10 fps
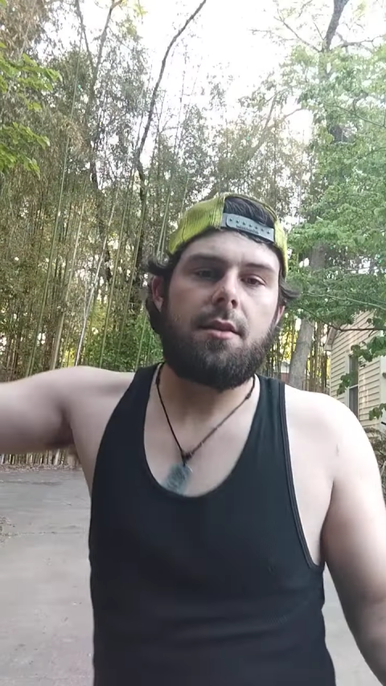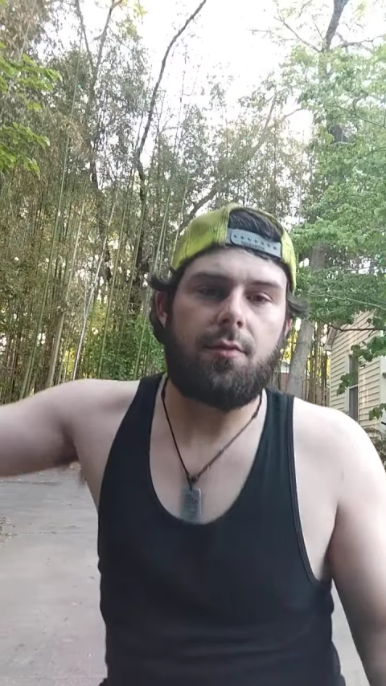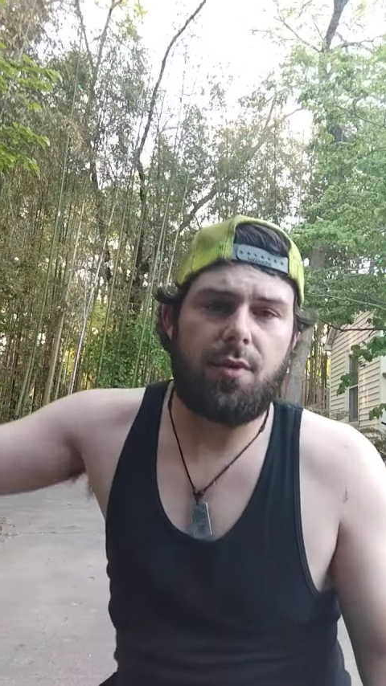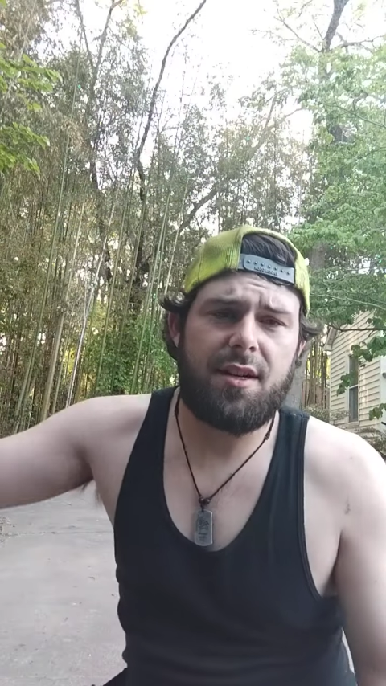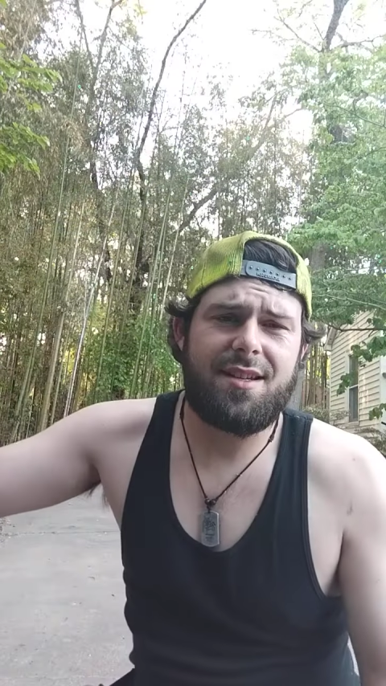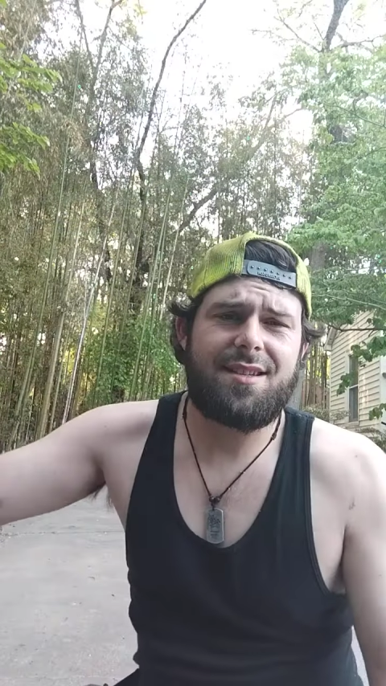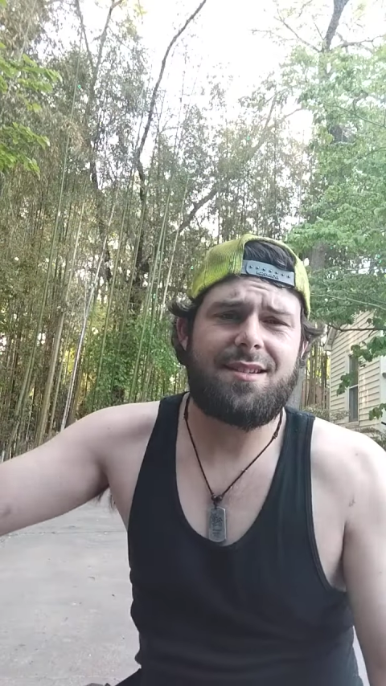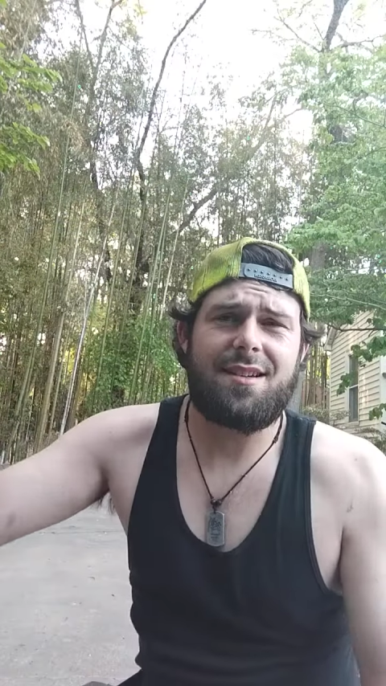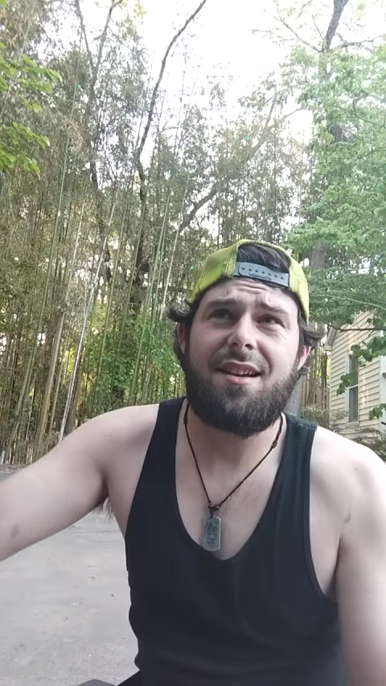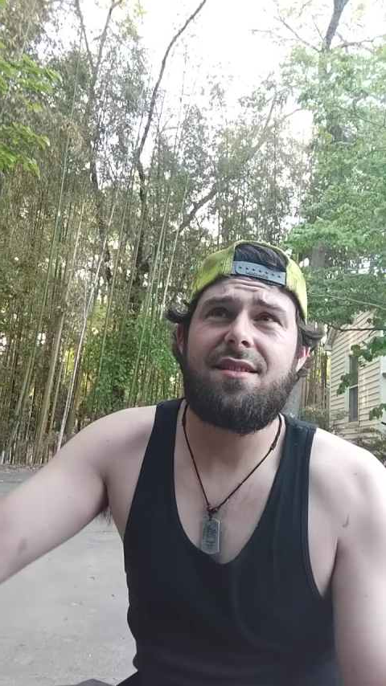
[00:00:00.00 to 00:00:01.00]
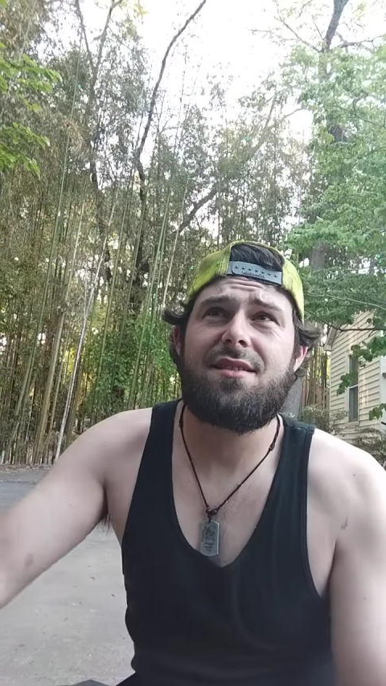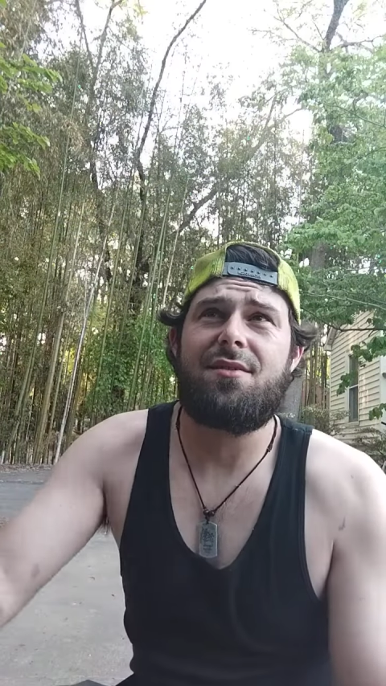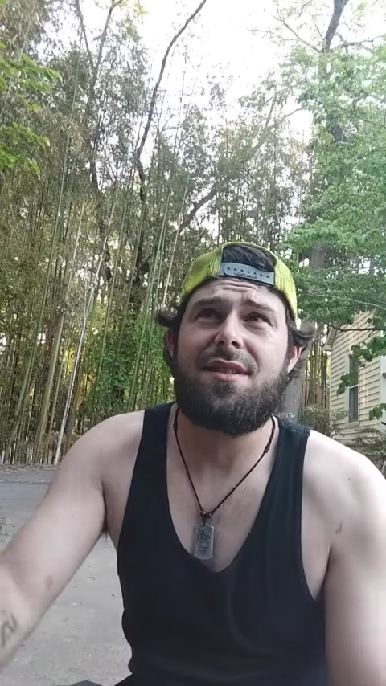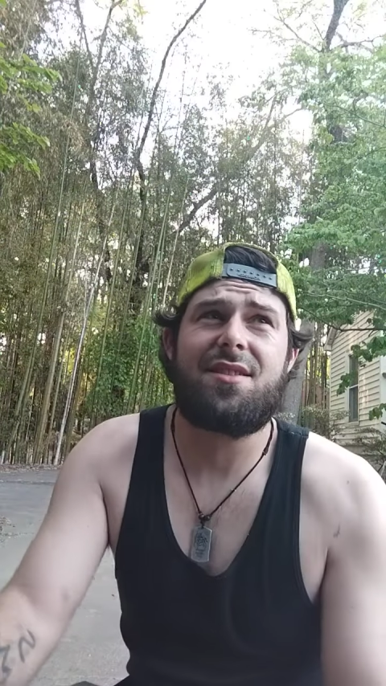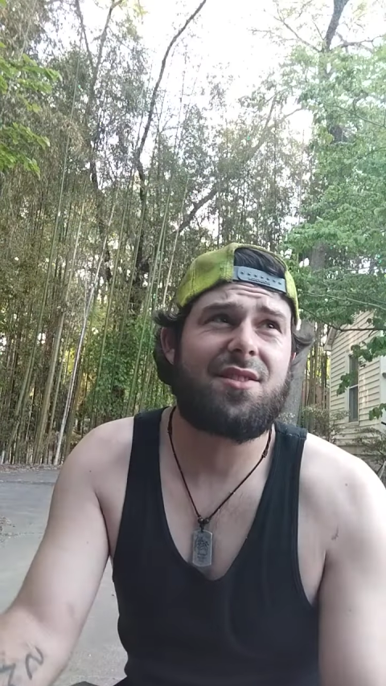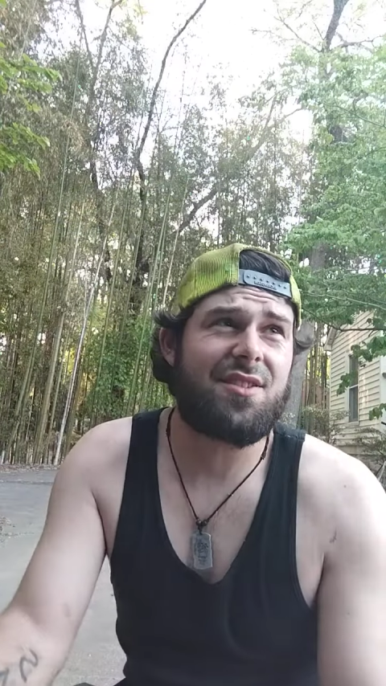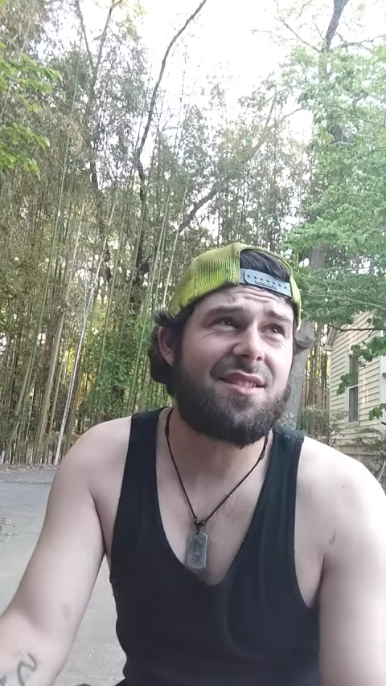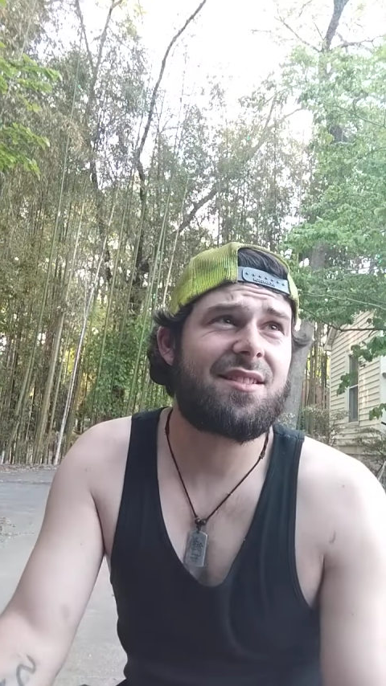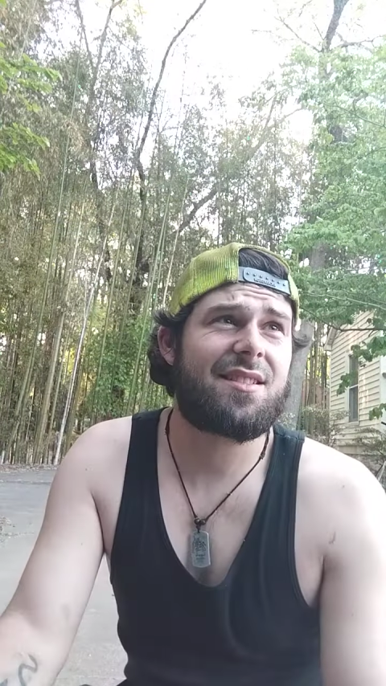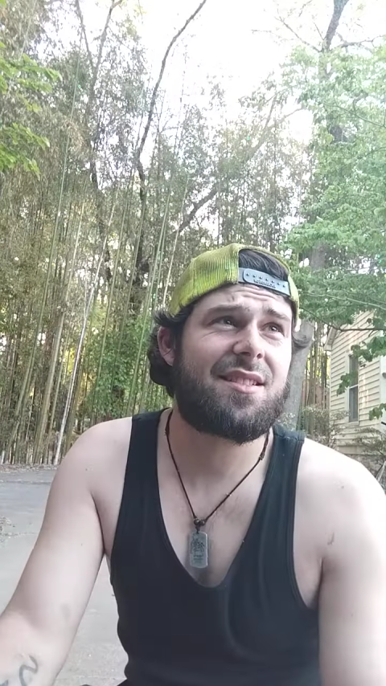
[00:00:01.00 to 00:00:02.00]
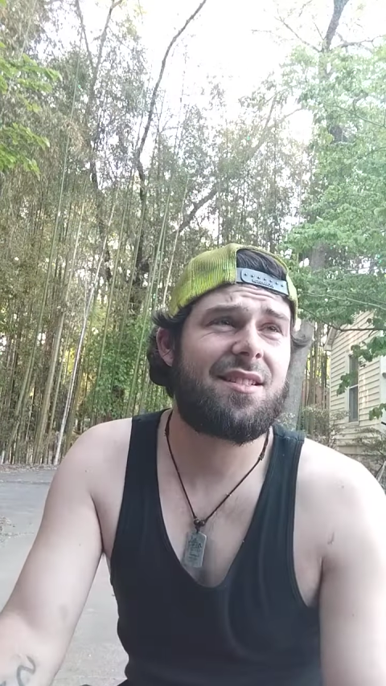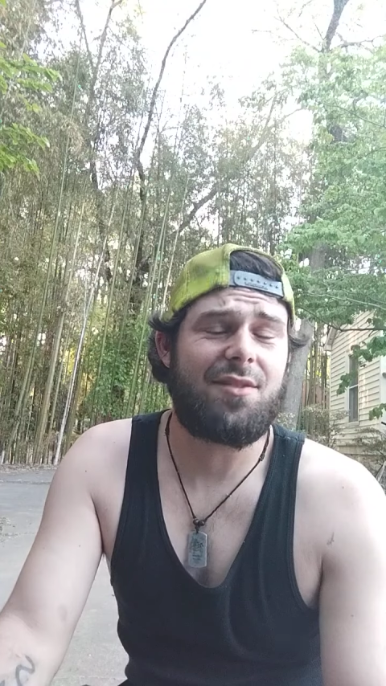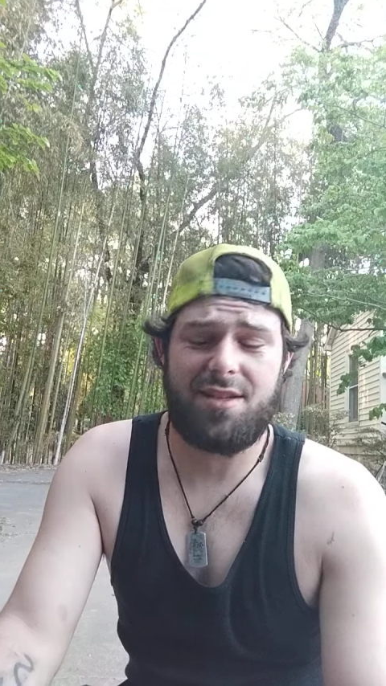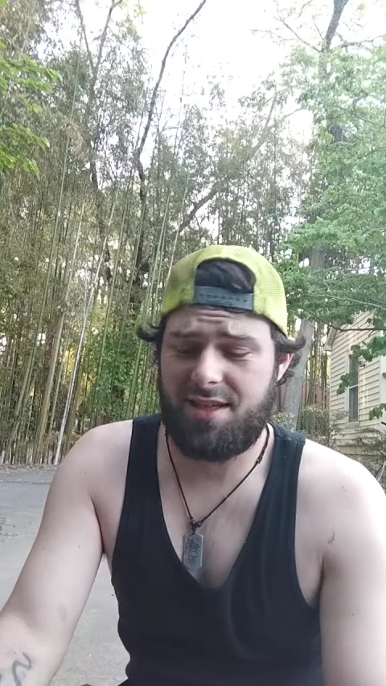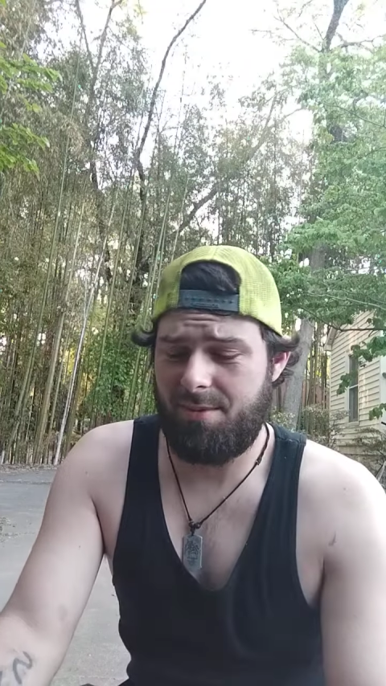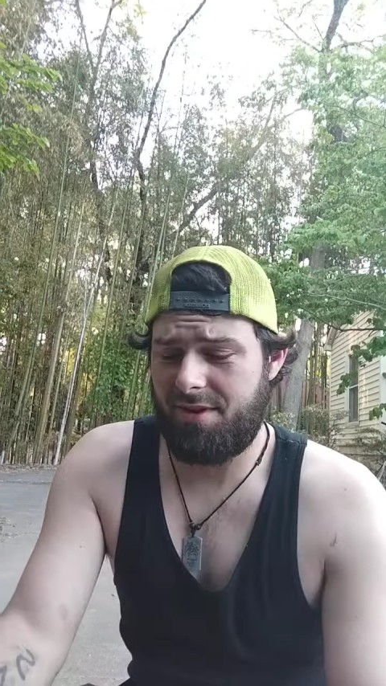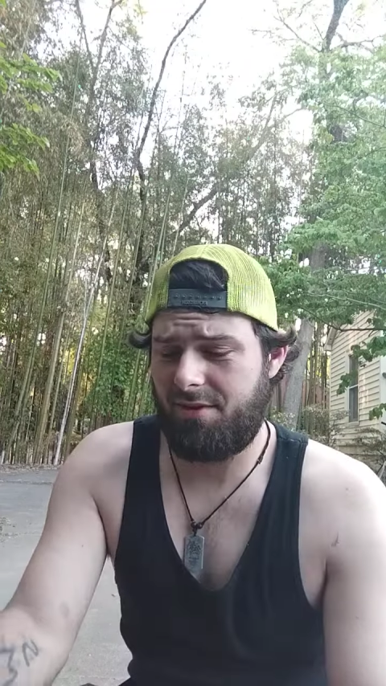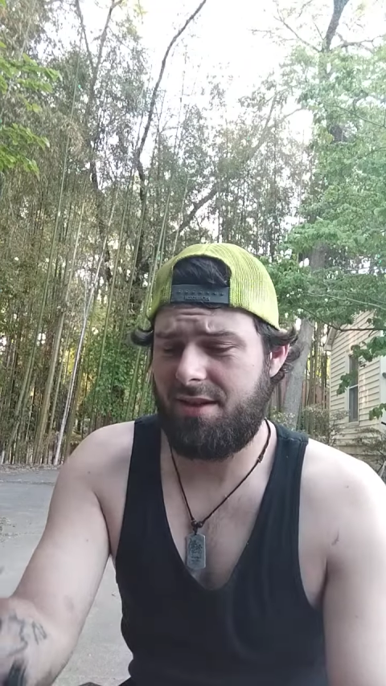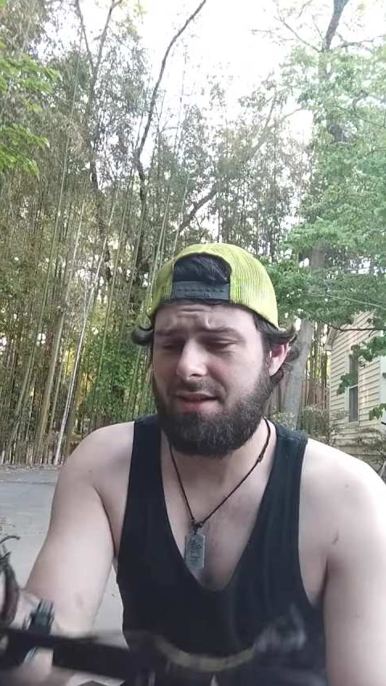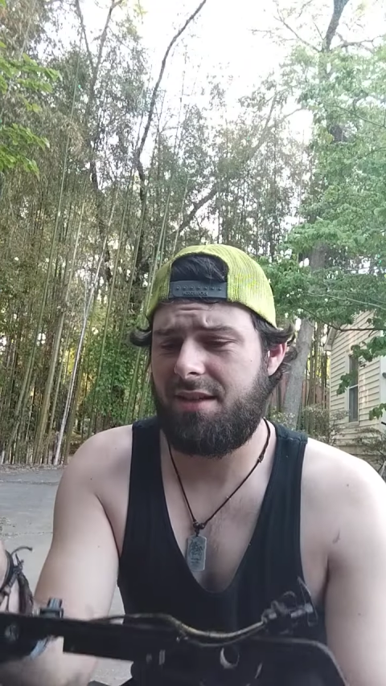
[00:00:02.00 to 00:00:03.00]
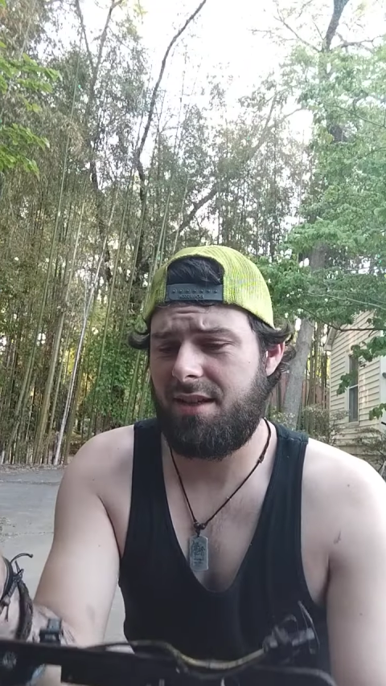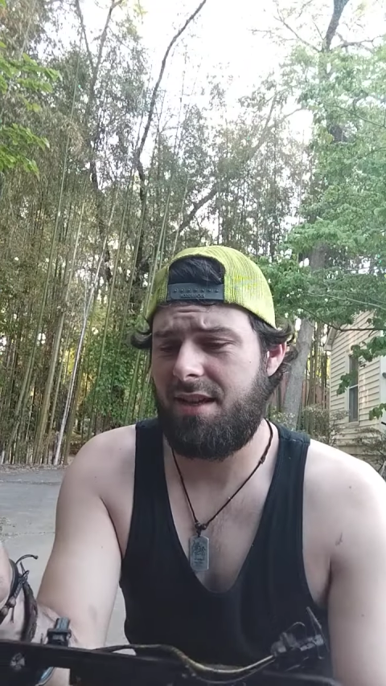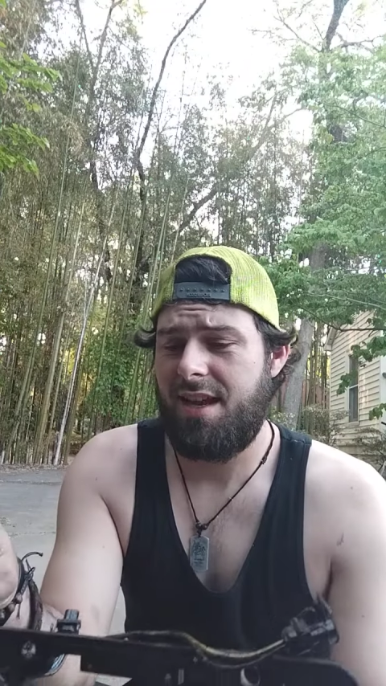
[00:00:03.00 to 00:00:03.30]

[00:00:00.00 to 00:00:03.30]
to run these injectors on these trucks, on these 7.3s,